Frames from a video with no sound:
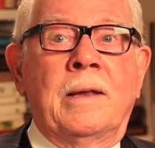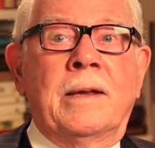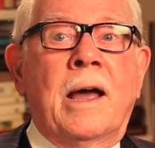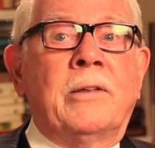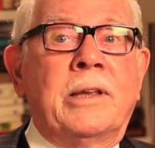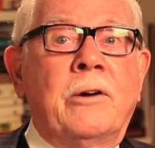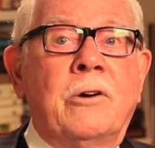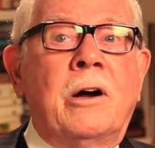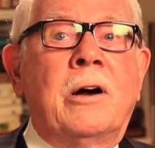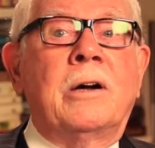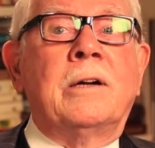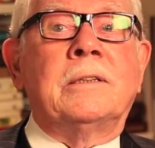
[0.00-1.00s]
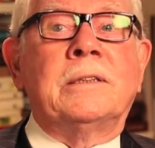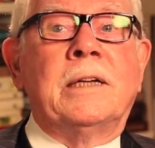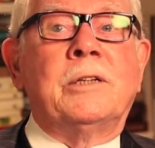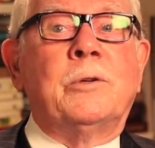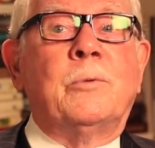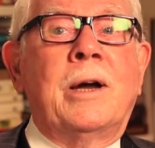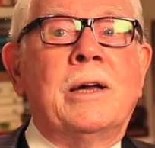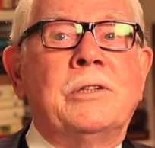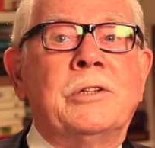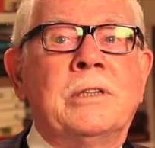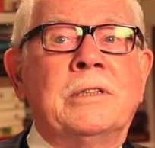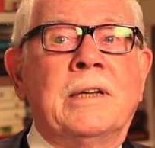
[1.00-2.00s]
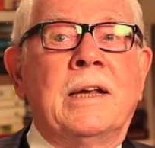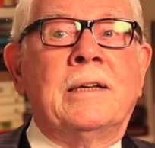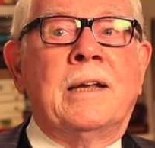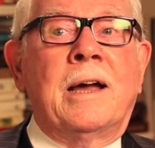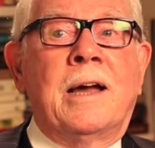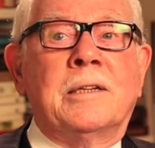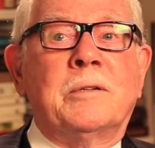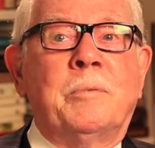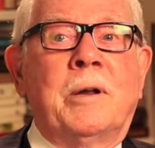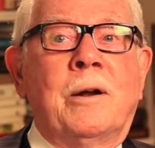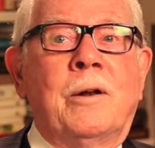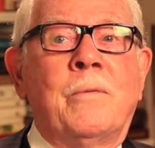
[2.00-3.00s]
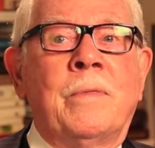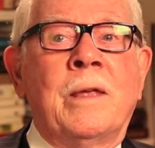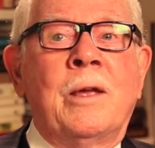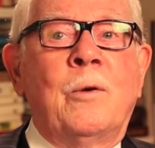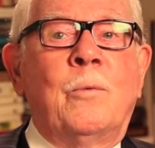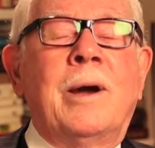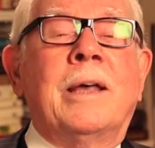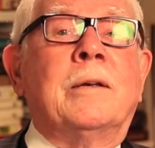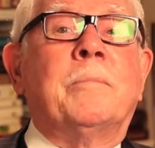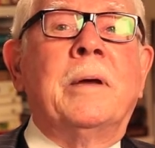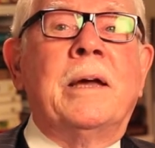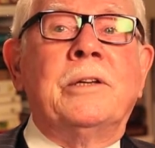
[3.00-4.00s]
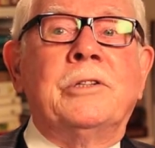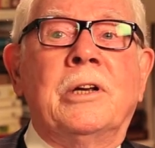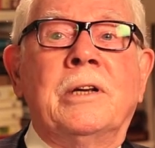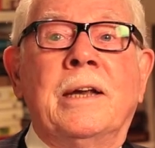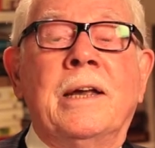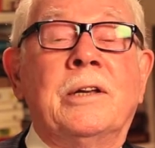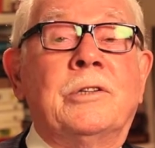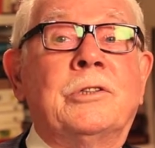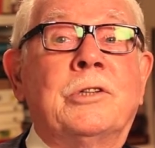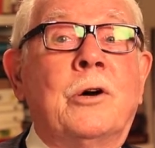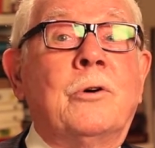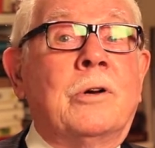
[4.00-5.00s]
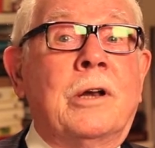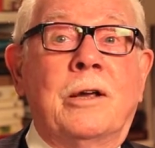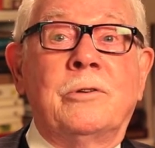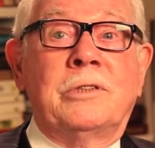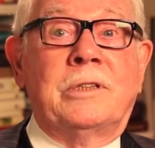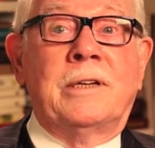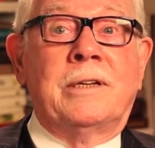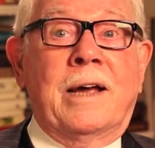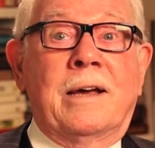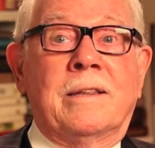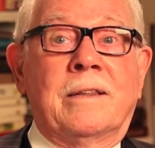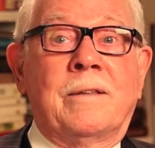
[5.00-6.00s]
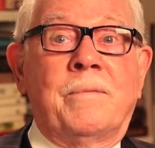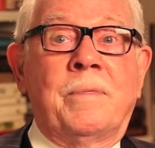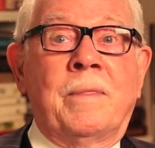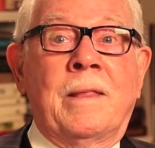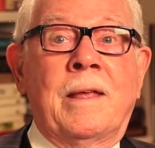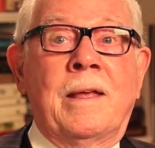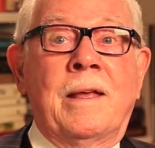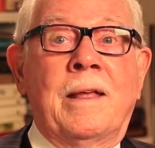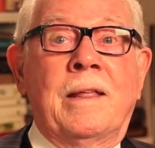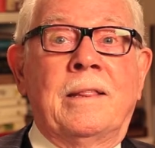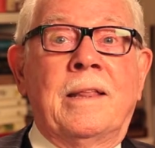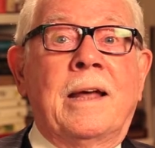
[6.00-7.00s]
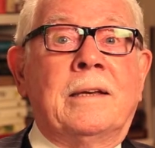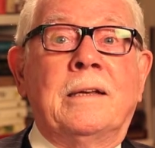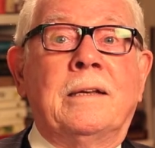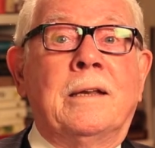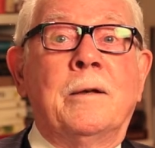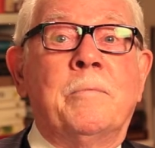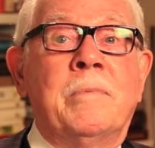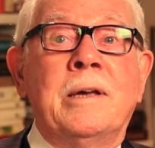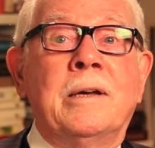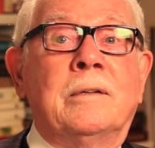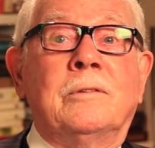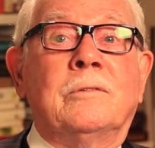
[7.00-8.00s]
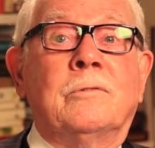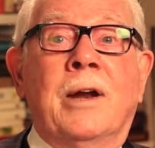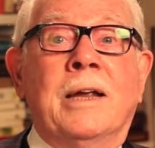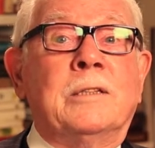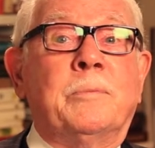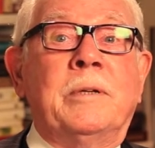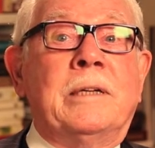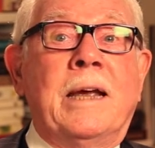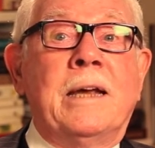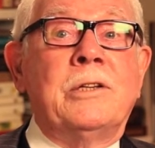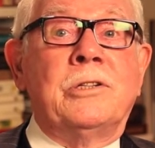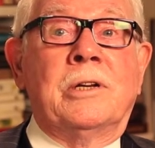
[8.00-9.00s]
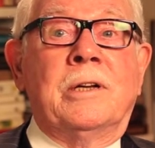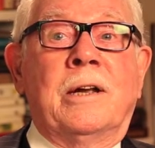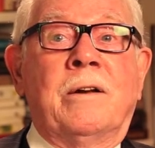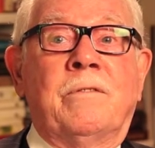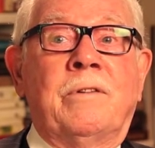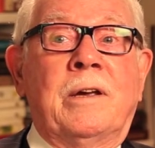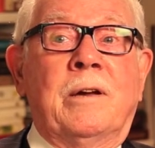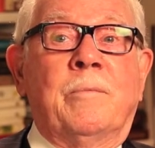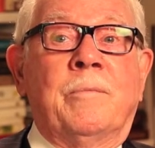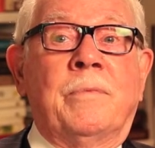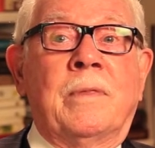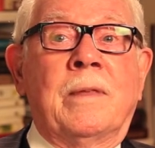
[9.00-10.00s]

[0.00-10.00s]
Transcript: Now, there are situations in the hospital where the patient is so close to death that the mere transportation of him